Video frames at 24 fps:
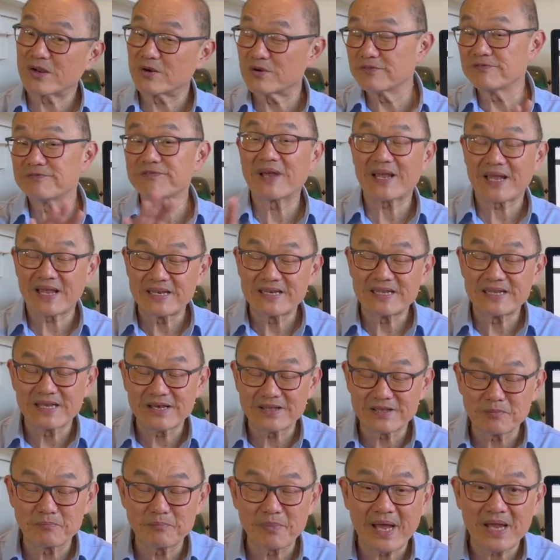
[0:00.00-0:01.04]
or in fact any
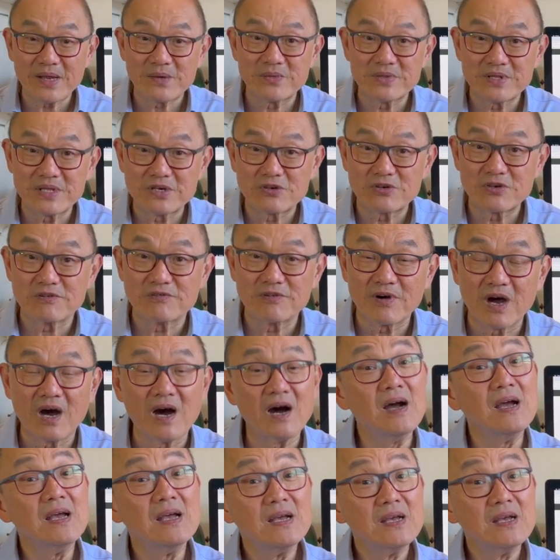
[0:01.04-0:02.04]
other bag within Cravar,